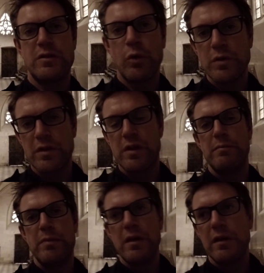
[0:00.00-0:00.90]
is also
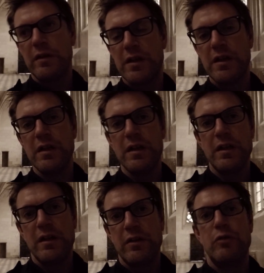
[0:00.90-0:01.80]
the
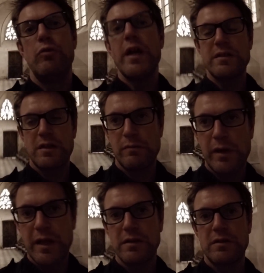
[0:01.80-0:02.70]
resting
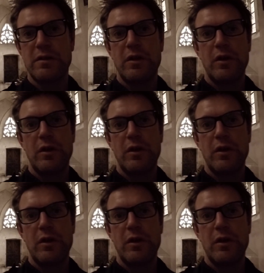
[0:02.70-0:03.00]
place